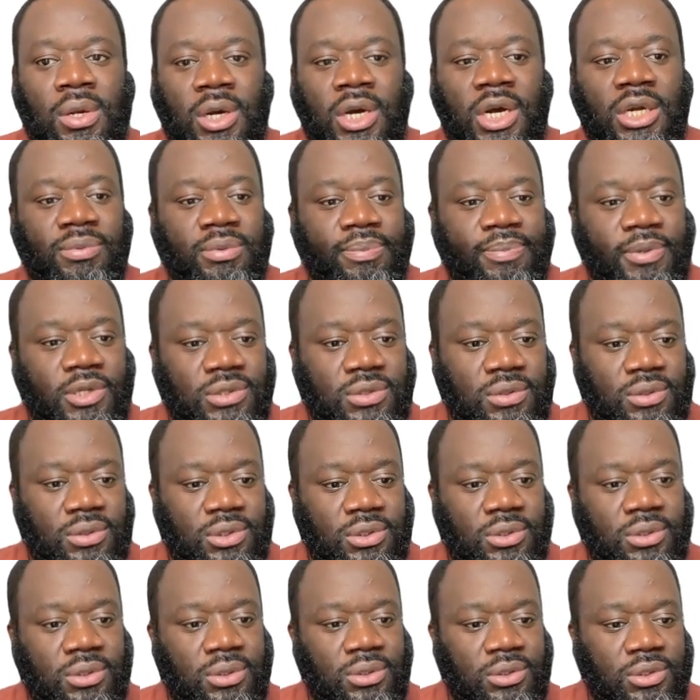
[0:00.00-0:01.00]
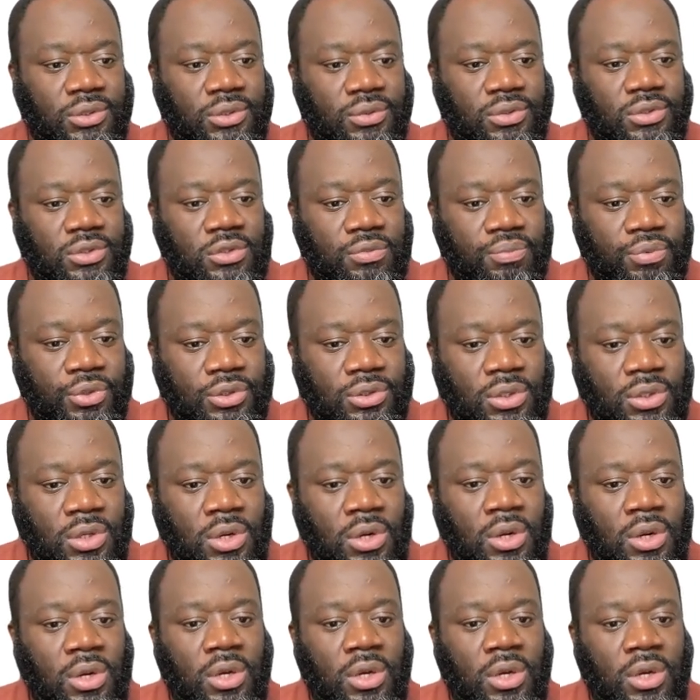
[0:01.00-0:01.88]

can be placed on the user space.